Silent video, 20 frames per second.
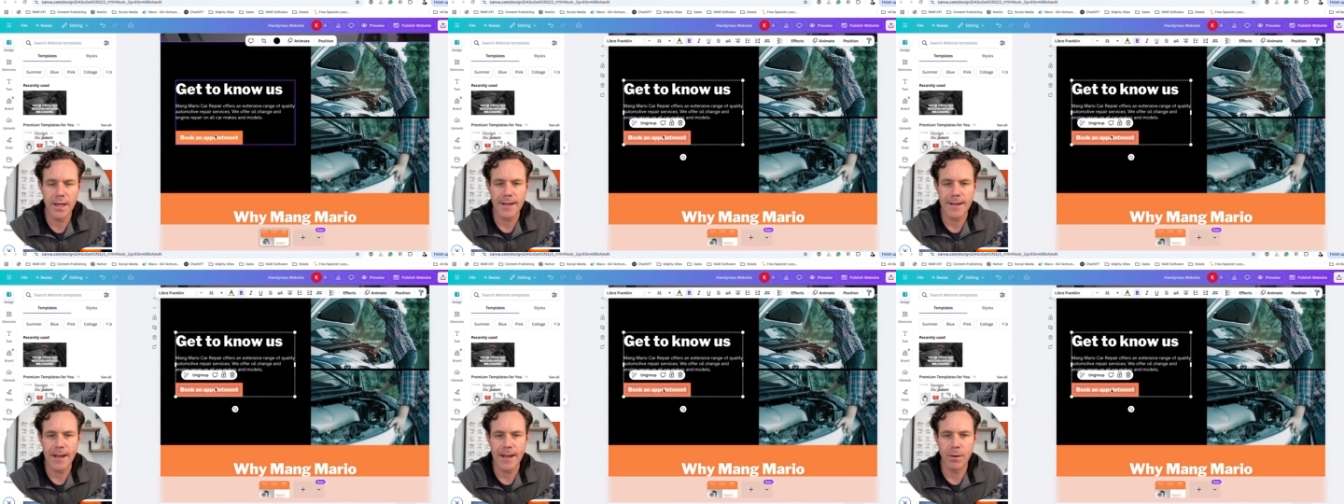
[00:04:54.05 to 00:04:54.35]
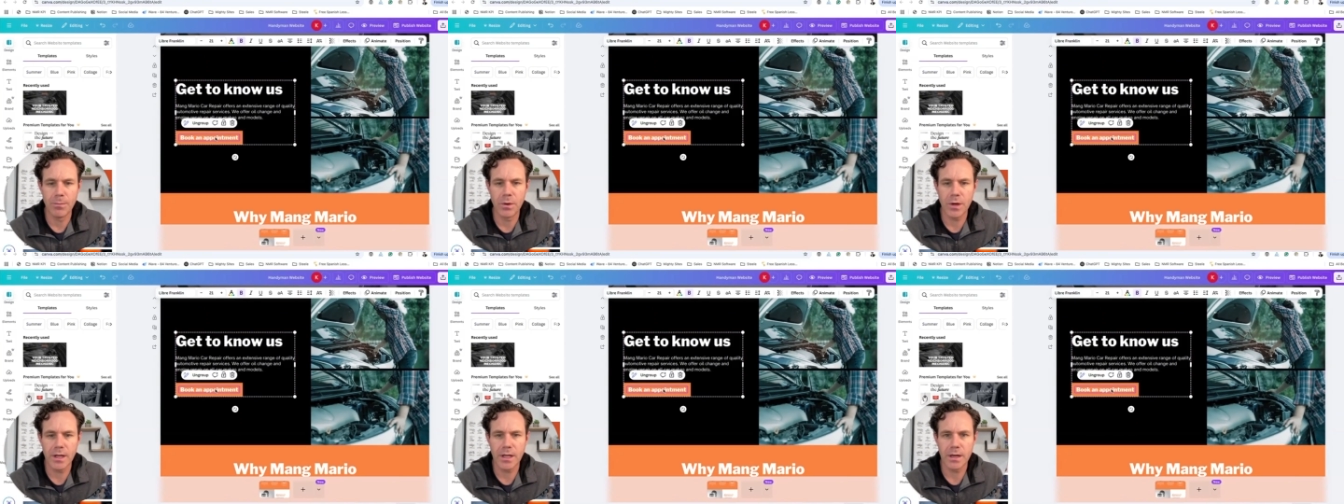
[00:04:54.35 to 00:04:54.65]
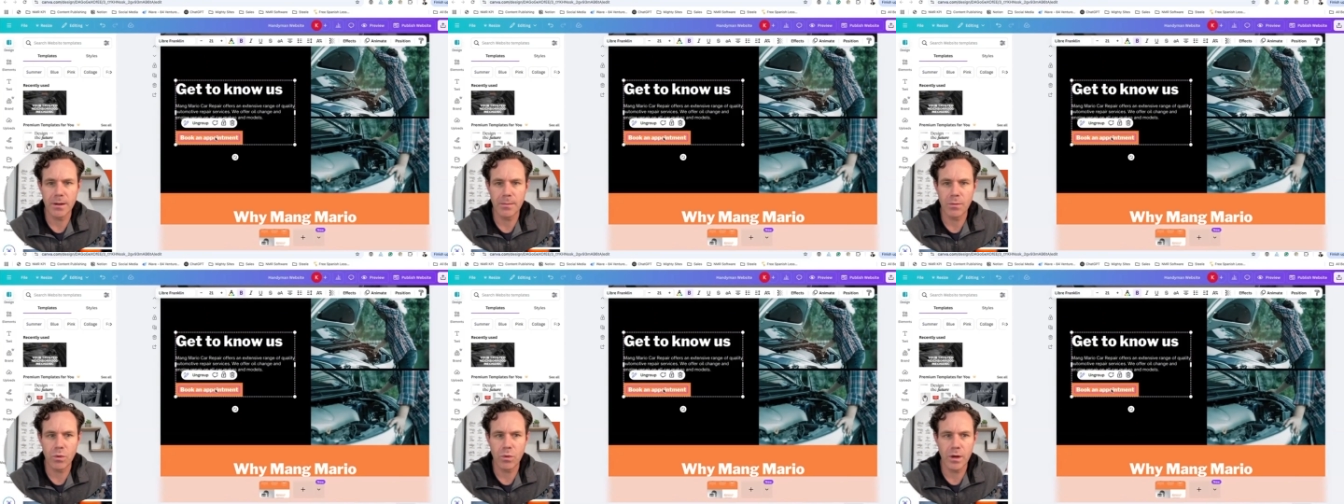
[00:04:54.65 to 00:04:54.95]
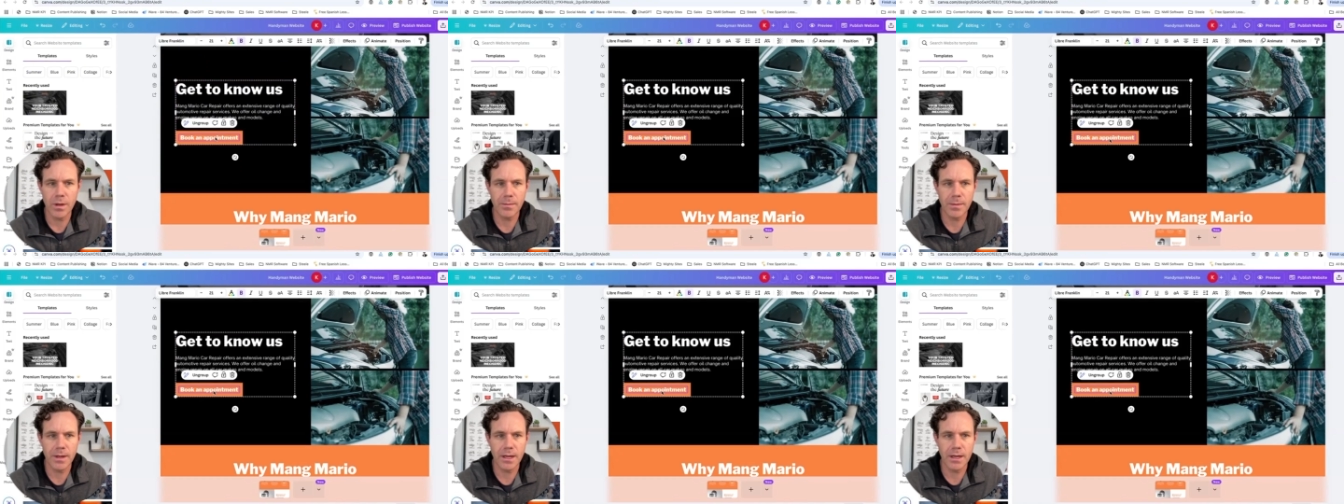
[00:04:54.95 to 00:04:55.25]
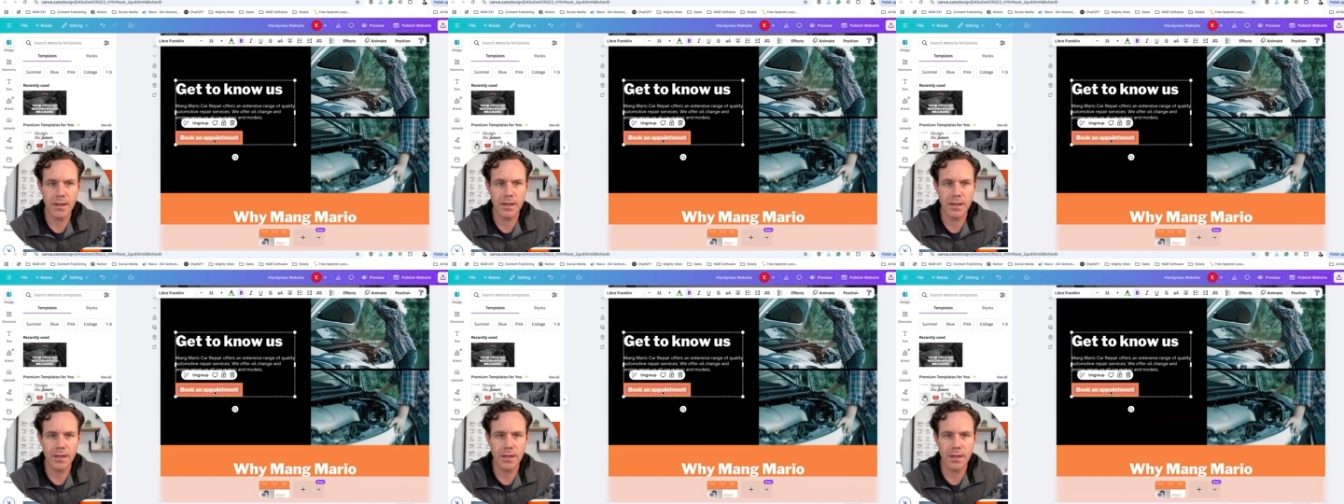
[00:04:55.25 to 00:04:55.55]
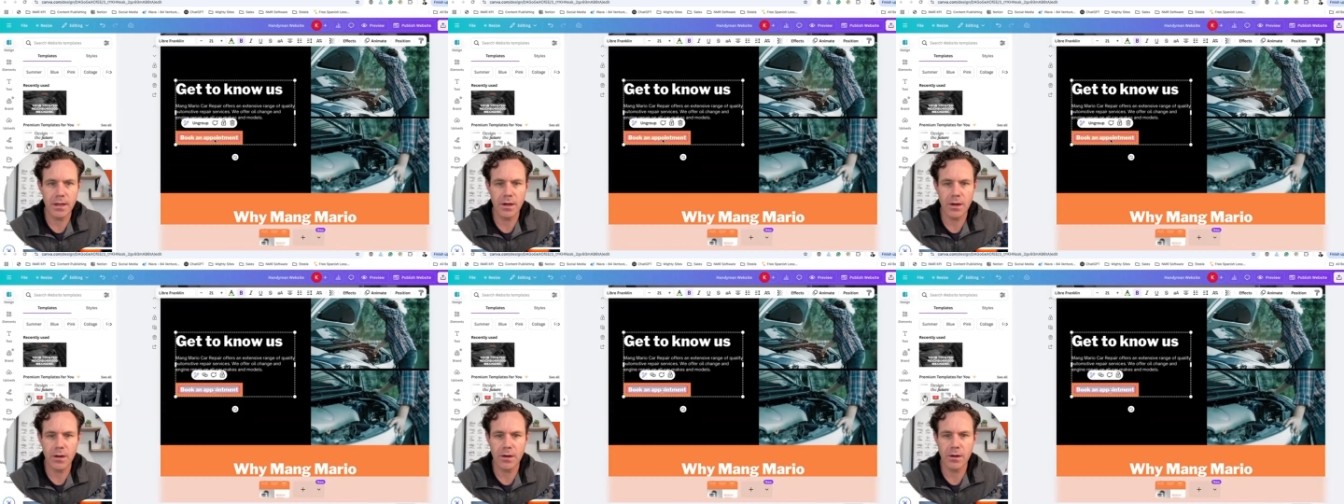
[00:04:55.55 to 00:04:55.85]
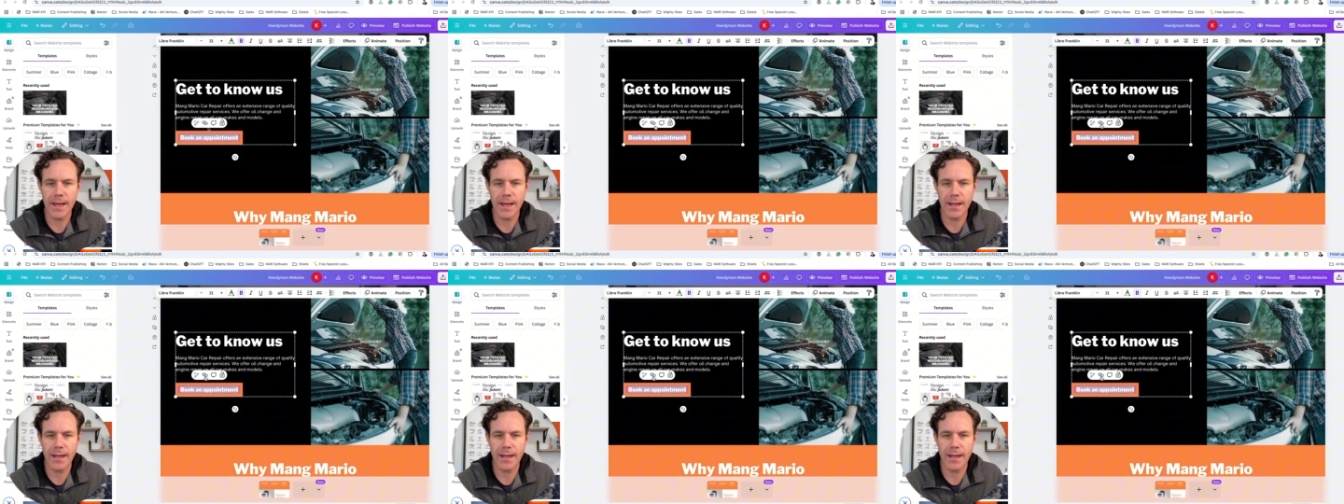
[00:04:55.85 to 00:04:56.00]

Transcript: Now book an appointment here.